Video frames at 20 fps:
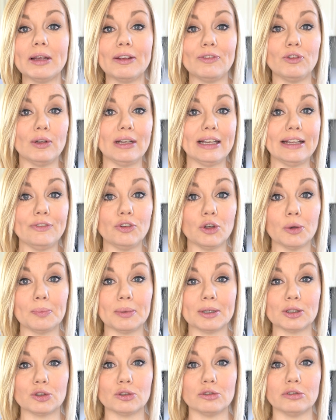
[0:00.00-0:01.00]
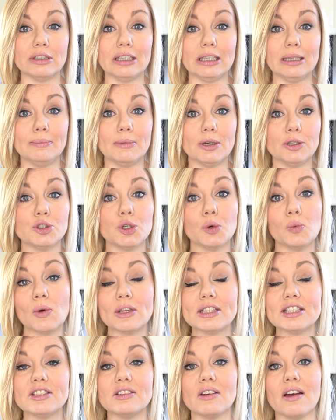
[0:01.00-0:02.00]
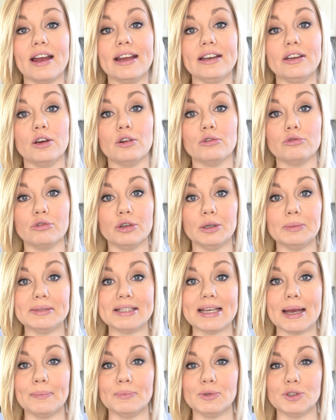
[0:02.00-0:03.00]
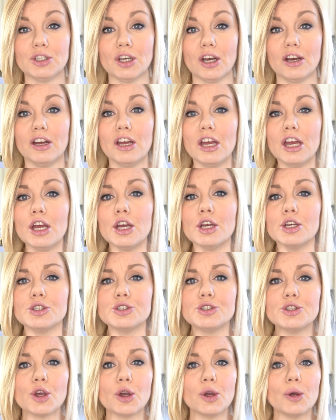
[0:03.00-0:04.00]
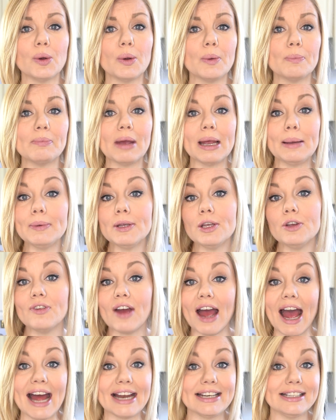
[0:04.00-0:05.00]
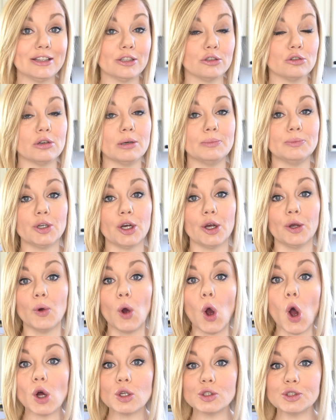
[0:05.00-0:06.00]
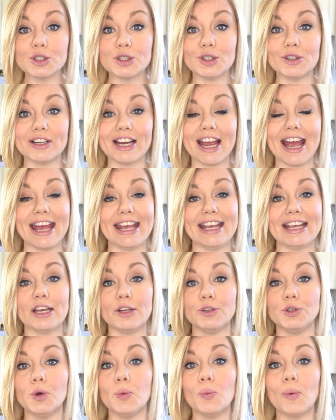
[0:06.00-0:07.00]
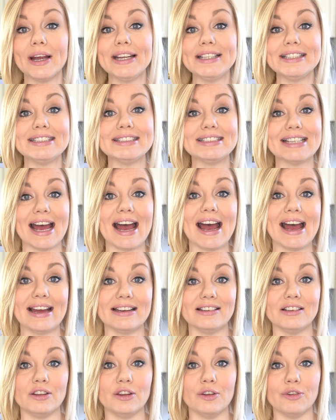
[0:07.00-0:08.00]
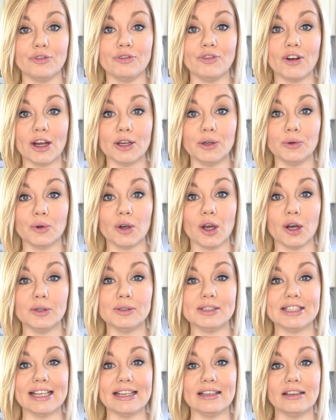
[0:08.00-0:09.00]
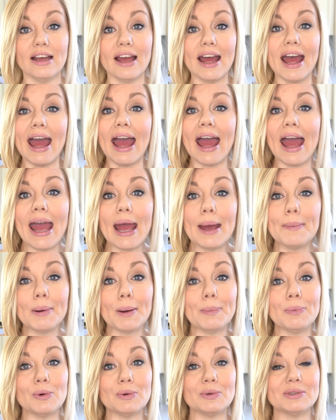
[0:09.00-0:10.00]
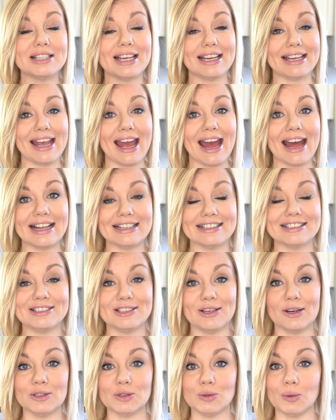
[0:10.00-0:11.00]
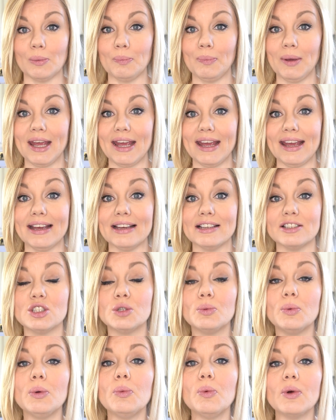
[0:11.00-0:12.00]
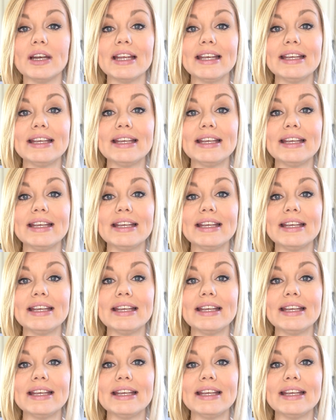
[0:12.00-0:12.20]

if you leave your buttercream to one side at room temperature. So maybe you've added the crumb coat onto your cake and you're waiting to add the final coating. Air bubbles can start to appear. So we want